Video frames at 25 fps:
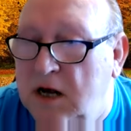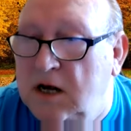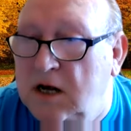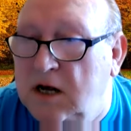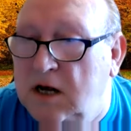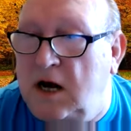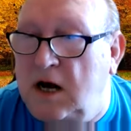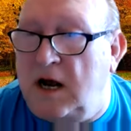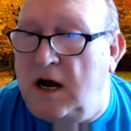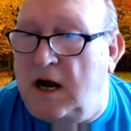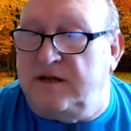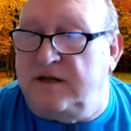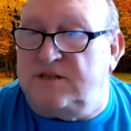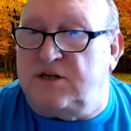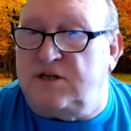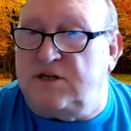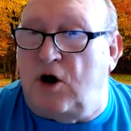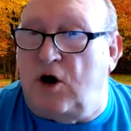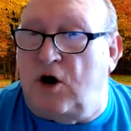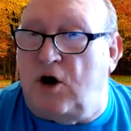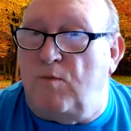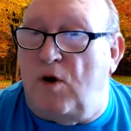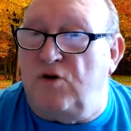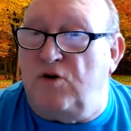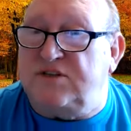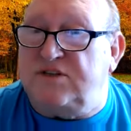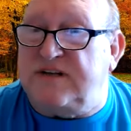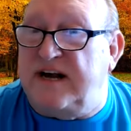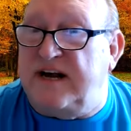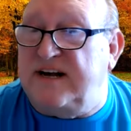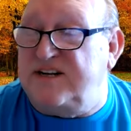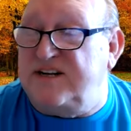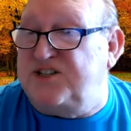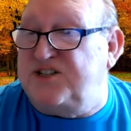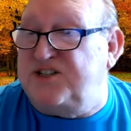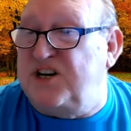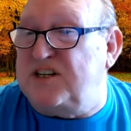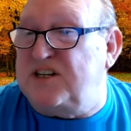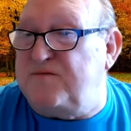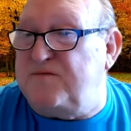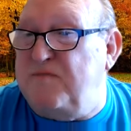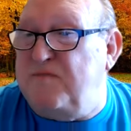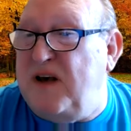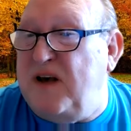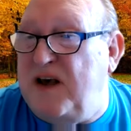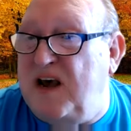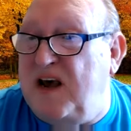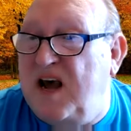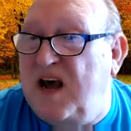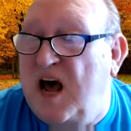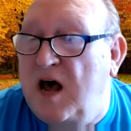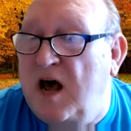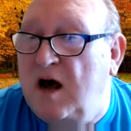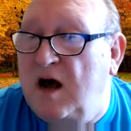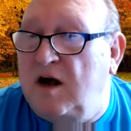And so mostly it's just me